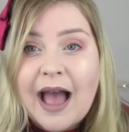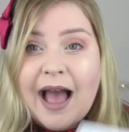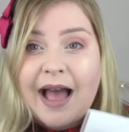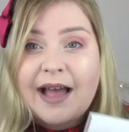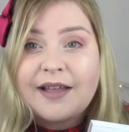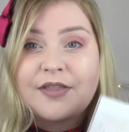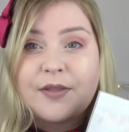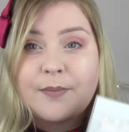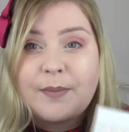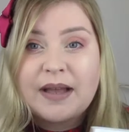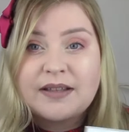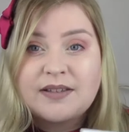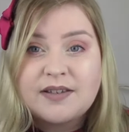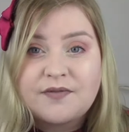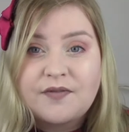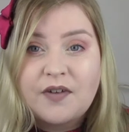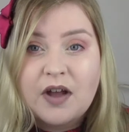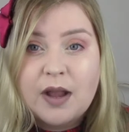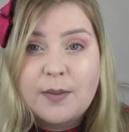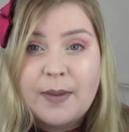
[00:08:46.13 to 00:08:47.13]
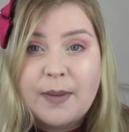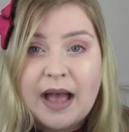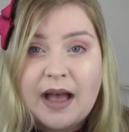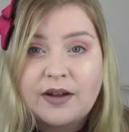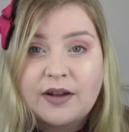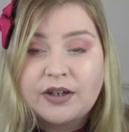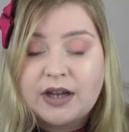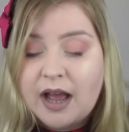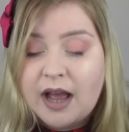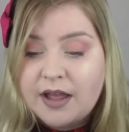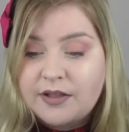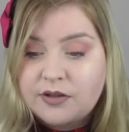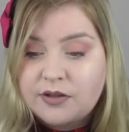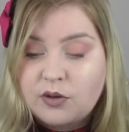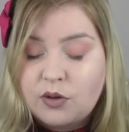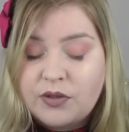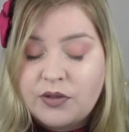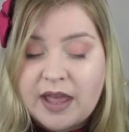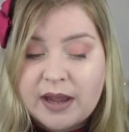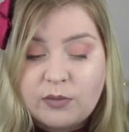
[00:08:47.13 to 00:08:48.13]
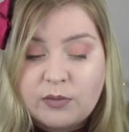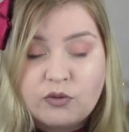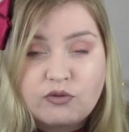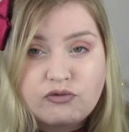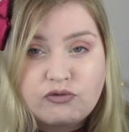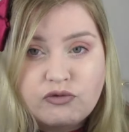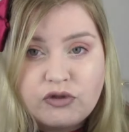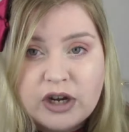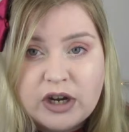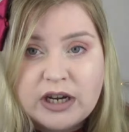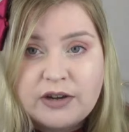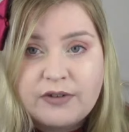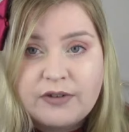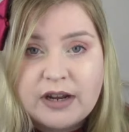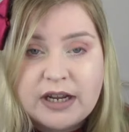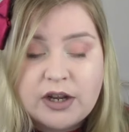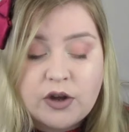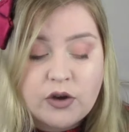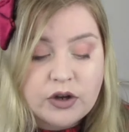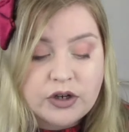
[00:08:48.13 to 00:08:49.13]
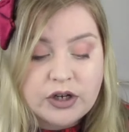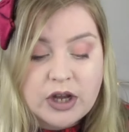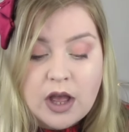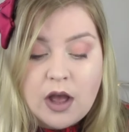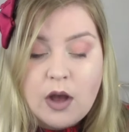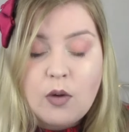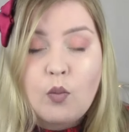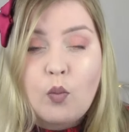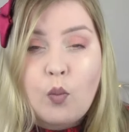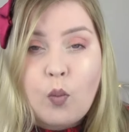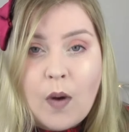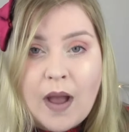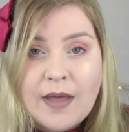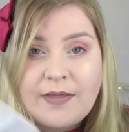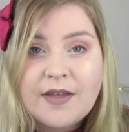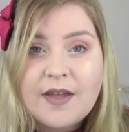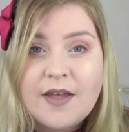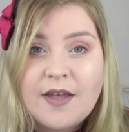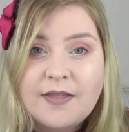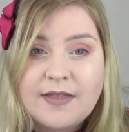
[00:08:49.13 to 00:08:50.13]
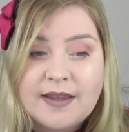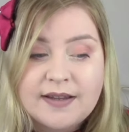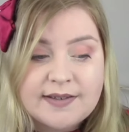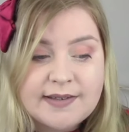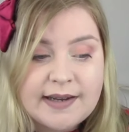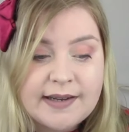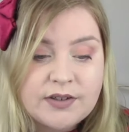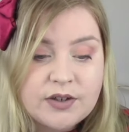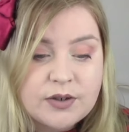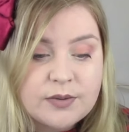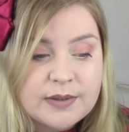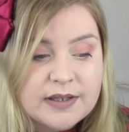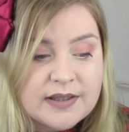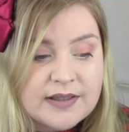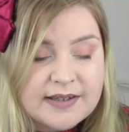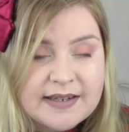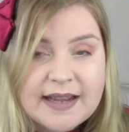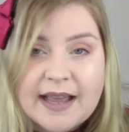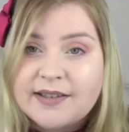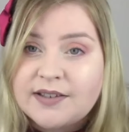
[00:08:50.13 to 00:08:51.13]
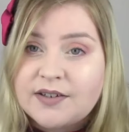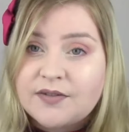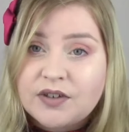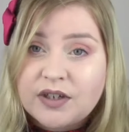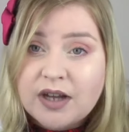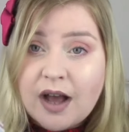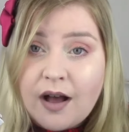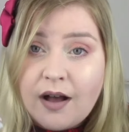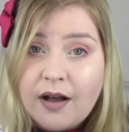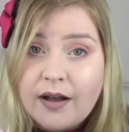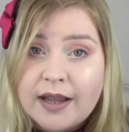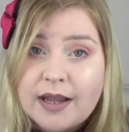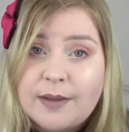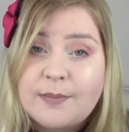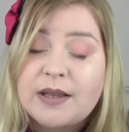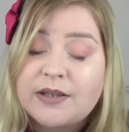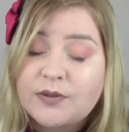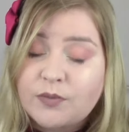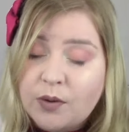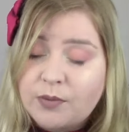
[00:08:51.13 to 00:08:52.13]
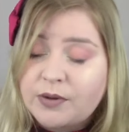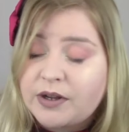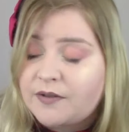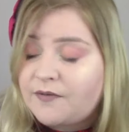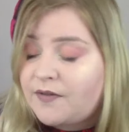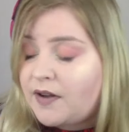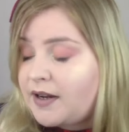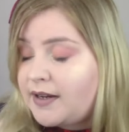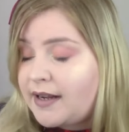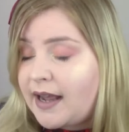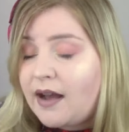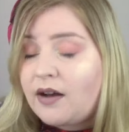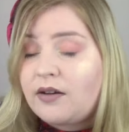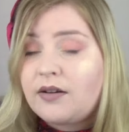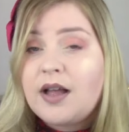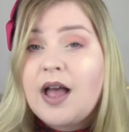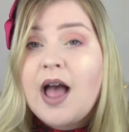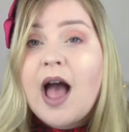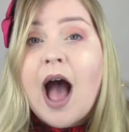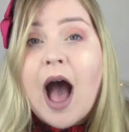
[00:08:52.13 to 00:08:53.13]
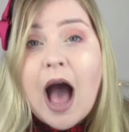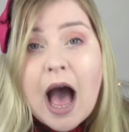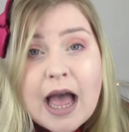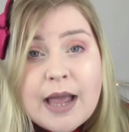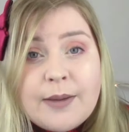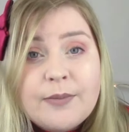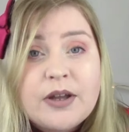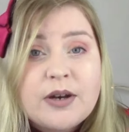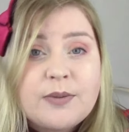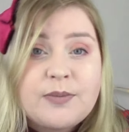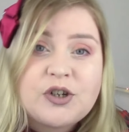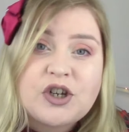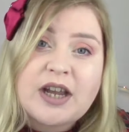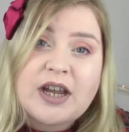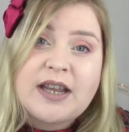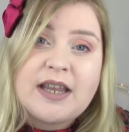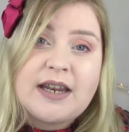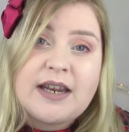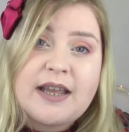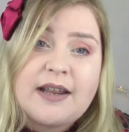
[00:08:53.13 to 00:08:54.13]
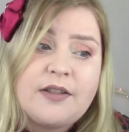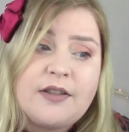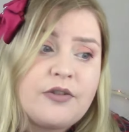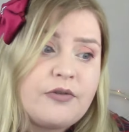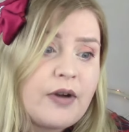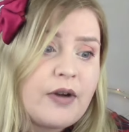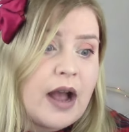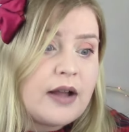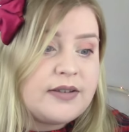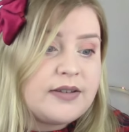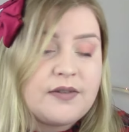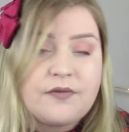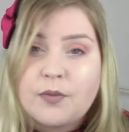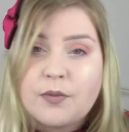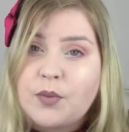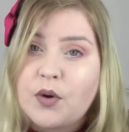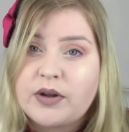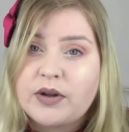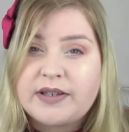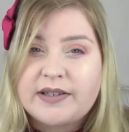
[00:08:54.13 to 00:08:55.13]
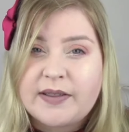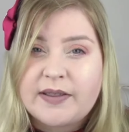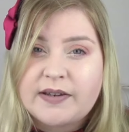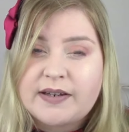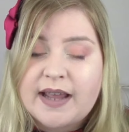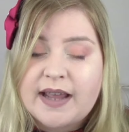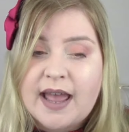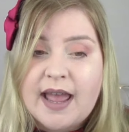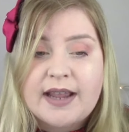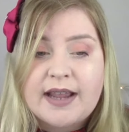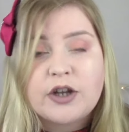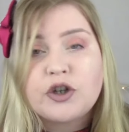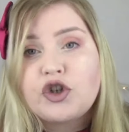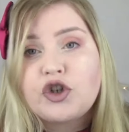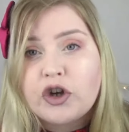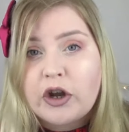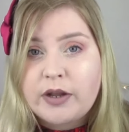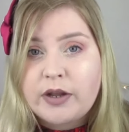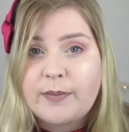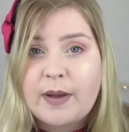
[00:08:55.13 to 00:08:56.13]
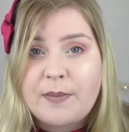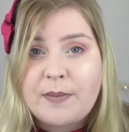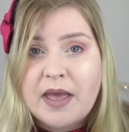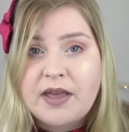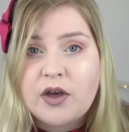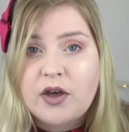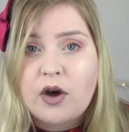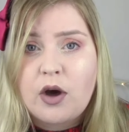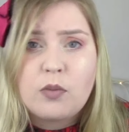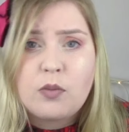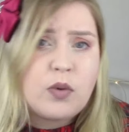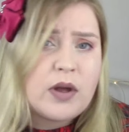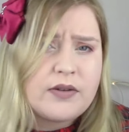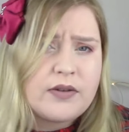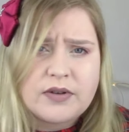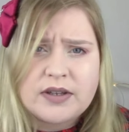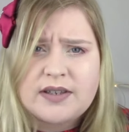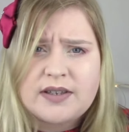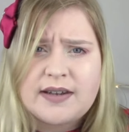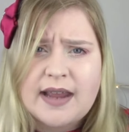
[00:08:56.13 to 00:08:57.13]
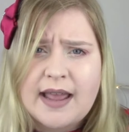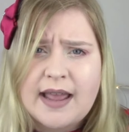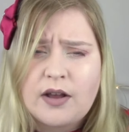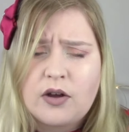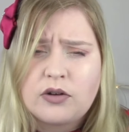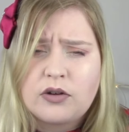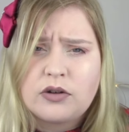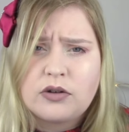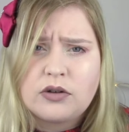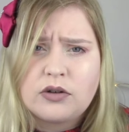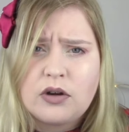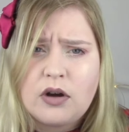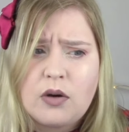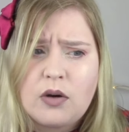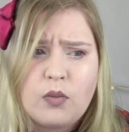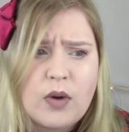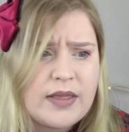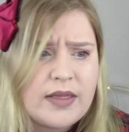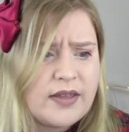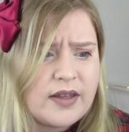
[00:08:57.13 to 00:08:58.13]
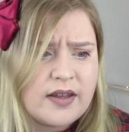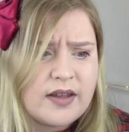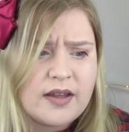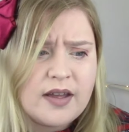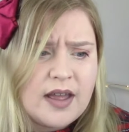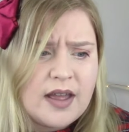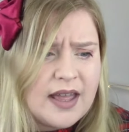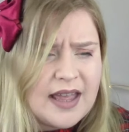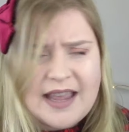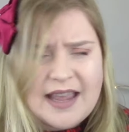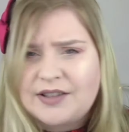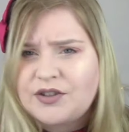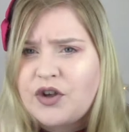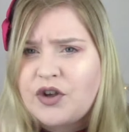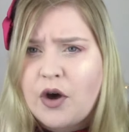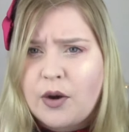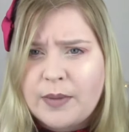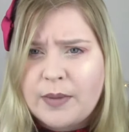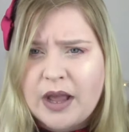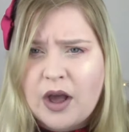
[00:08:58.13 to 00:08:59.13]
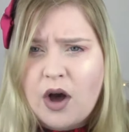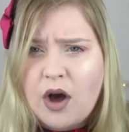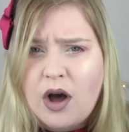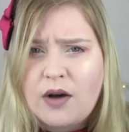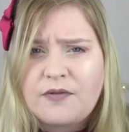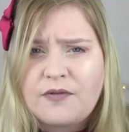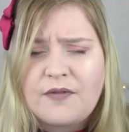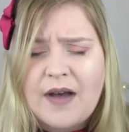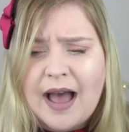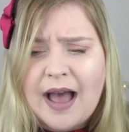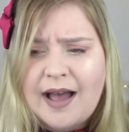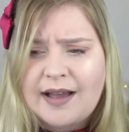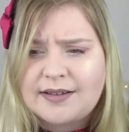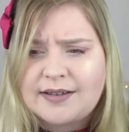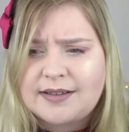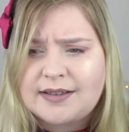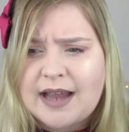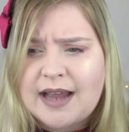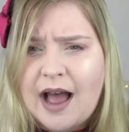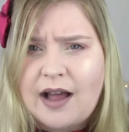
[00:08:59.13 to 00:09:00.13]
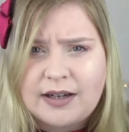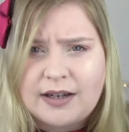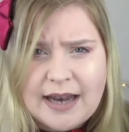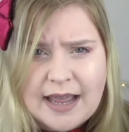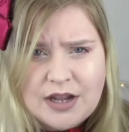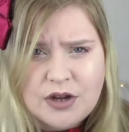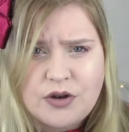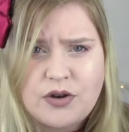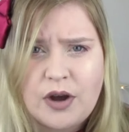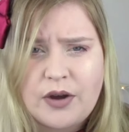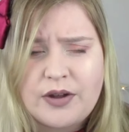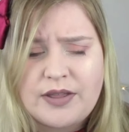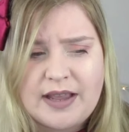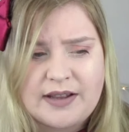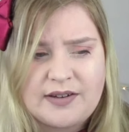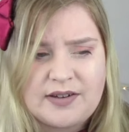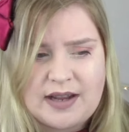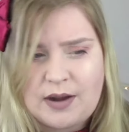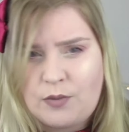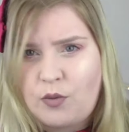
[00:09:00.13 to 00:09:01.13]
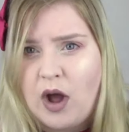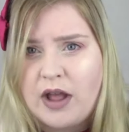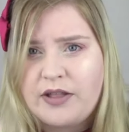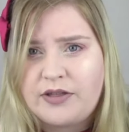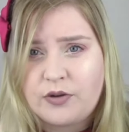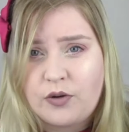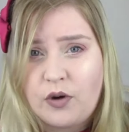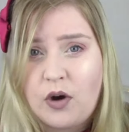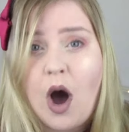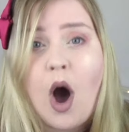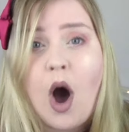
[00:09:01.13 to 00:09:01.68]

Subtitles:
and the mattifying powder. I thought they were really, really good. Whether they stand up to the test of time is what we're going to find out. I'm going to be checking in throughout different points in the day, show you my makeup, whether it's staying on or not, whether it's coming off, and I'll let you know at the end of the day what I thought